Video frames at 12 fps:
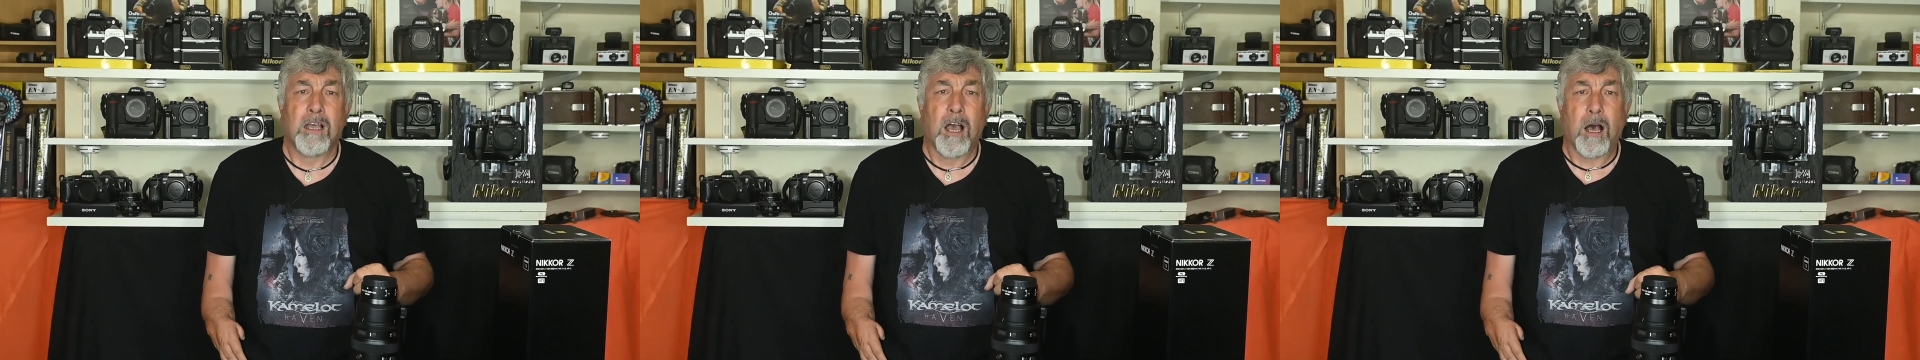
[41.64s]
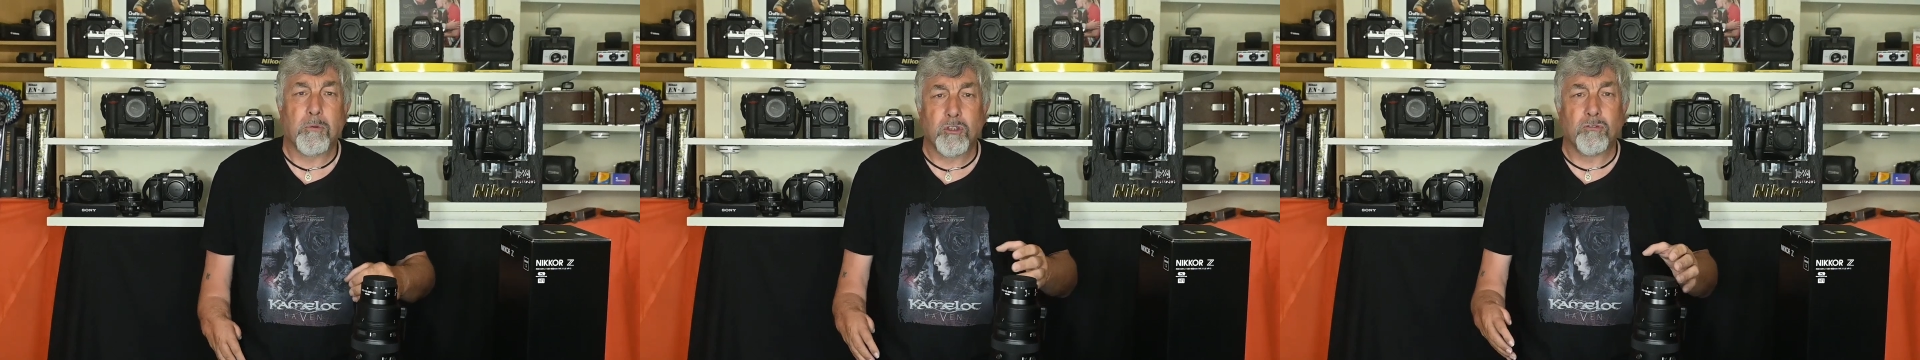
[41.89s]

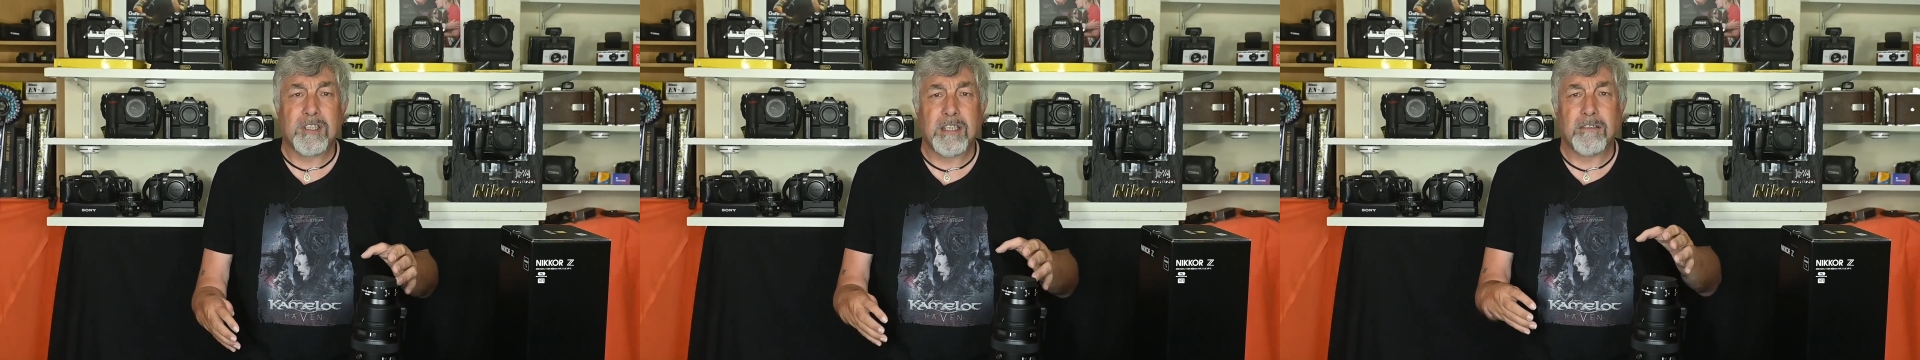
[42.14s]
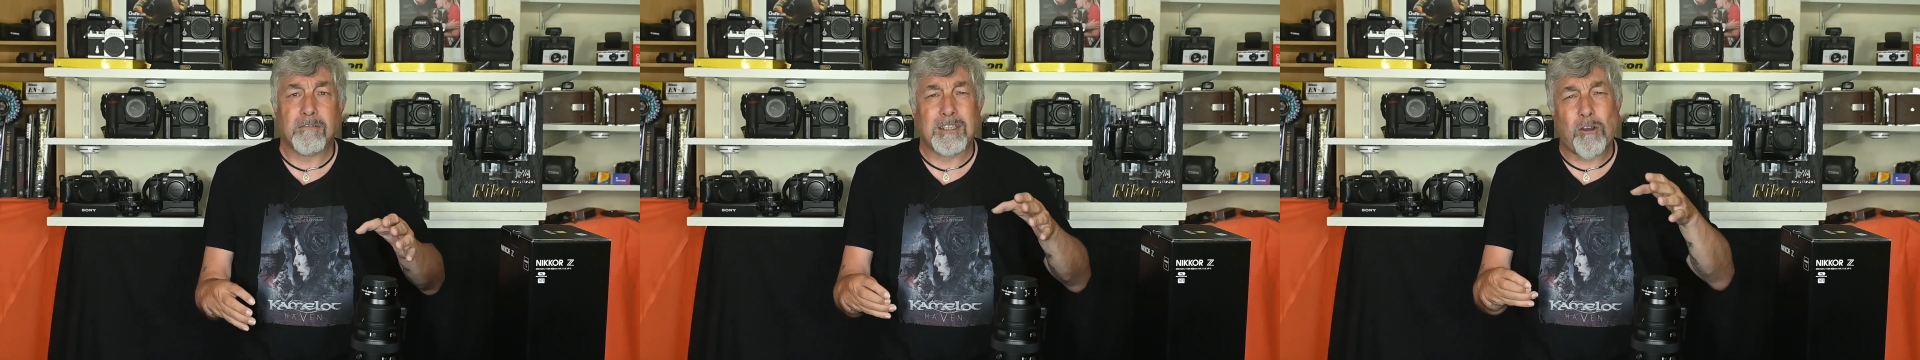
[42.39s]
I was
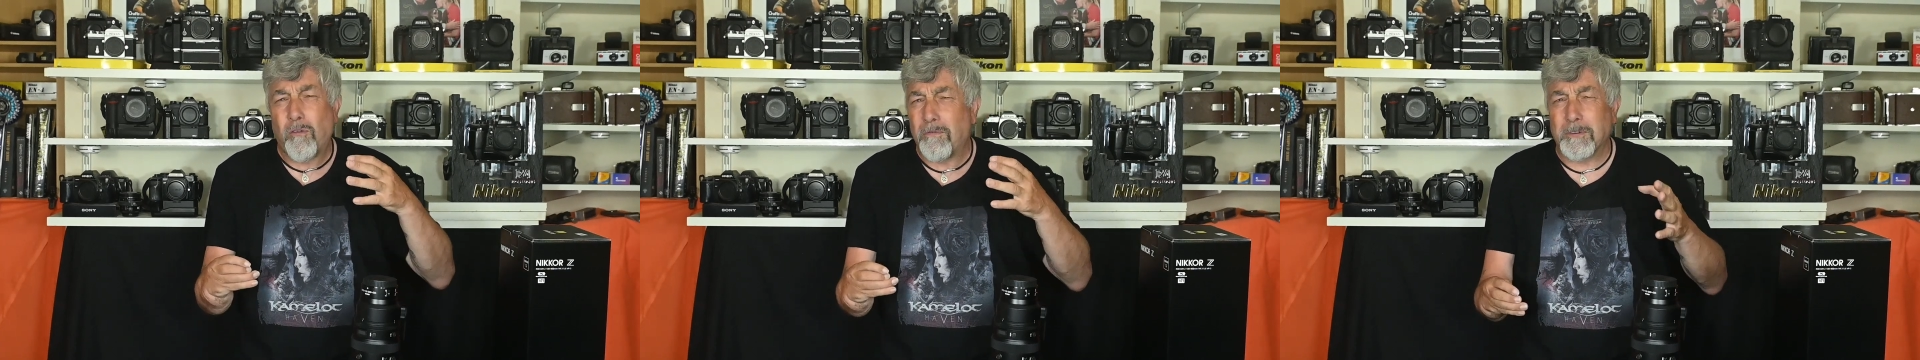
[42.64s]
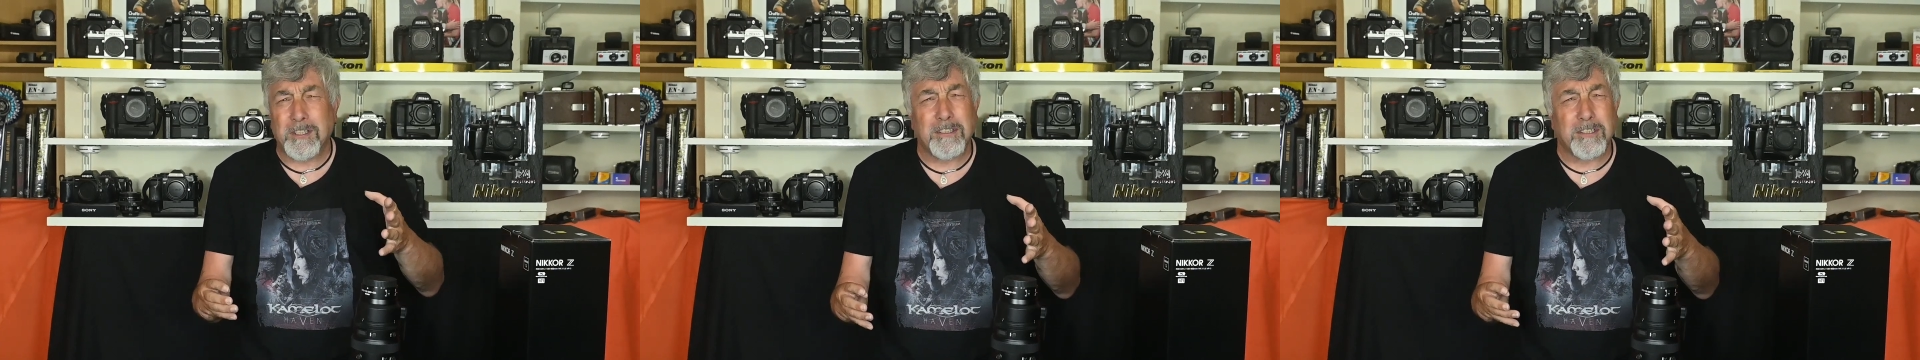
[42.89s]
already
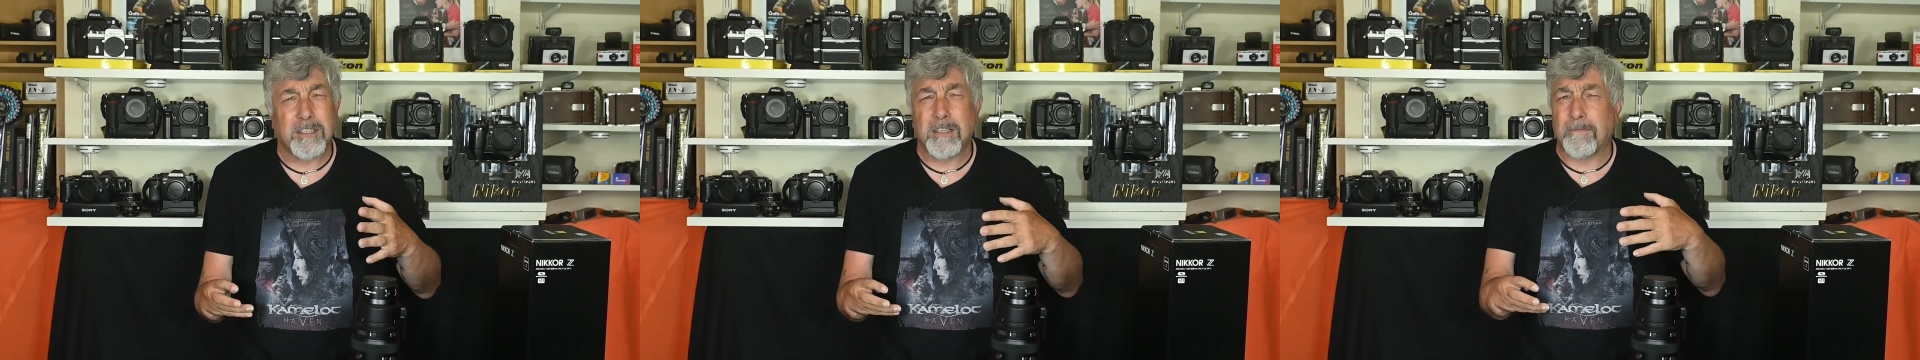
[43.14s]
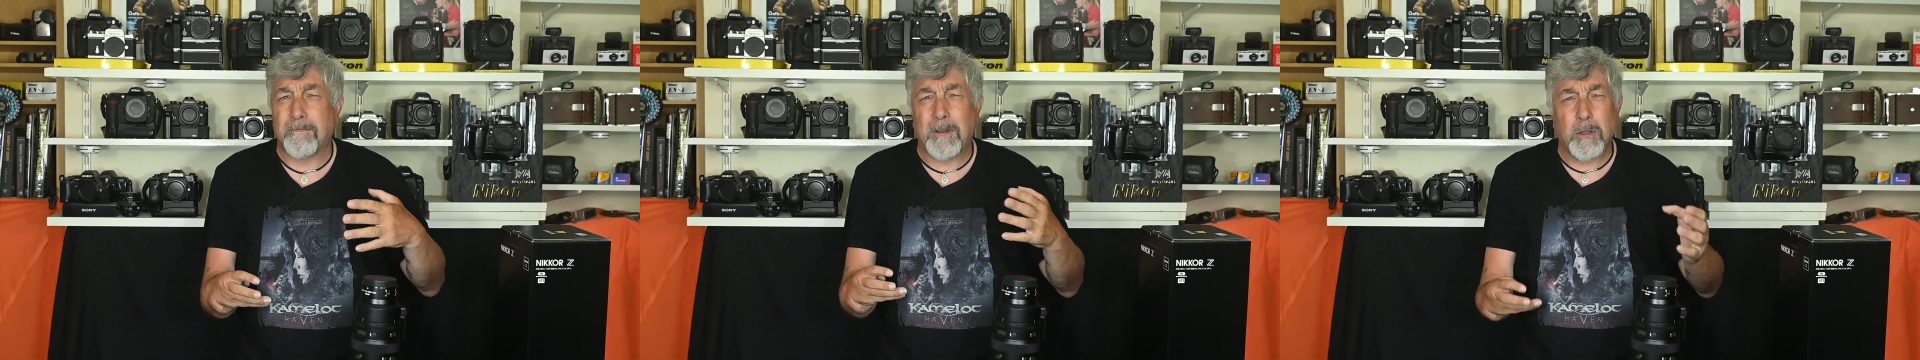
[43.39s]
confident in the
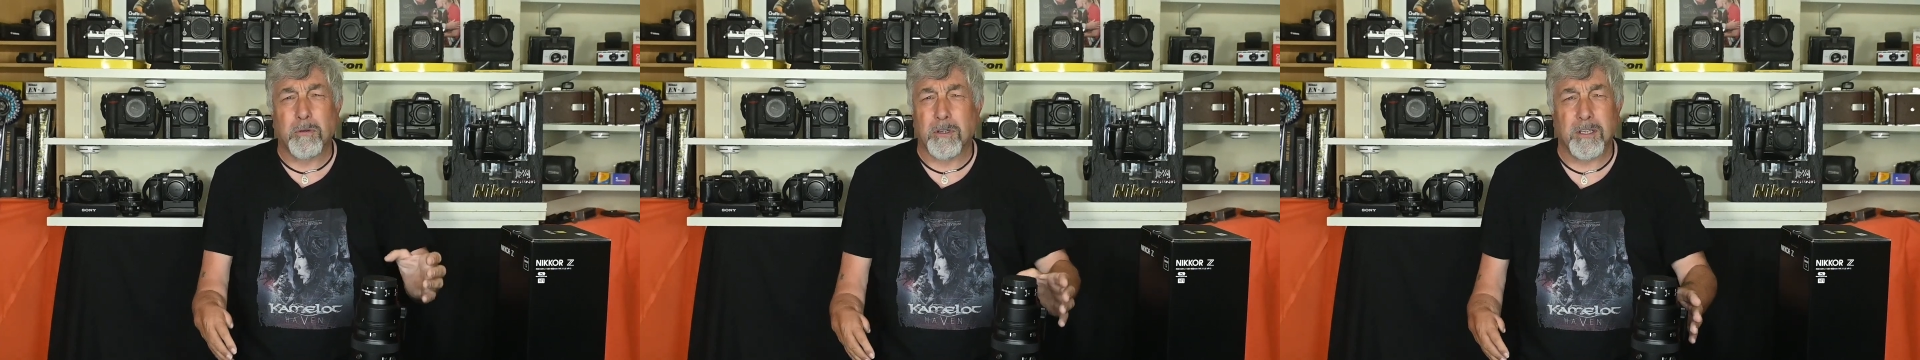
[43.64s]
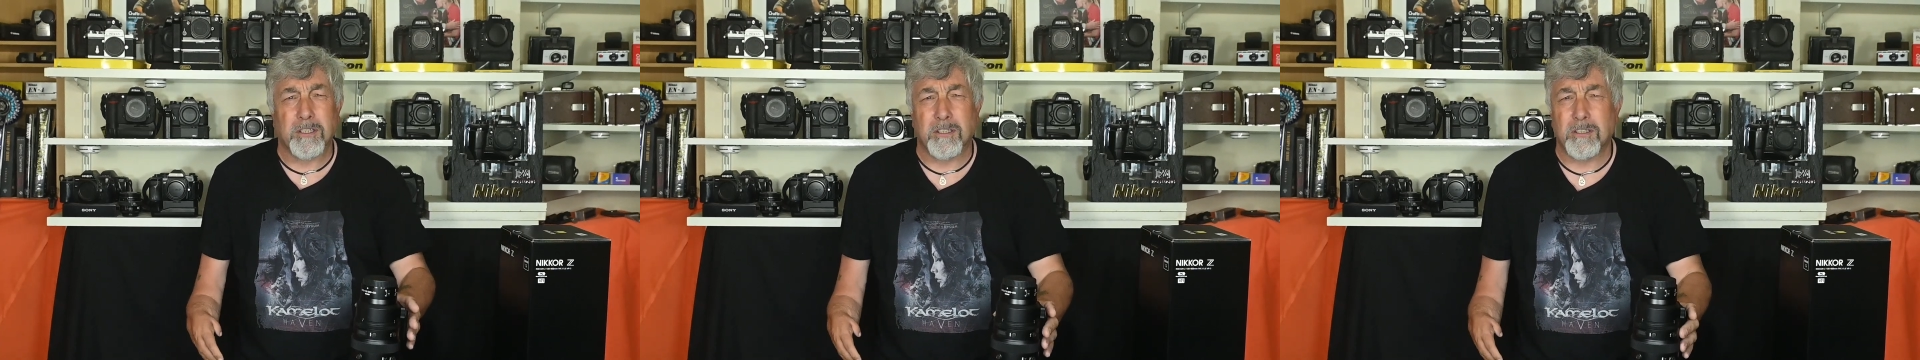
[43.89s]
focus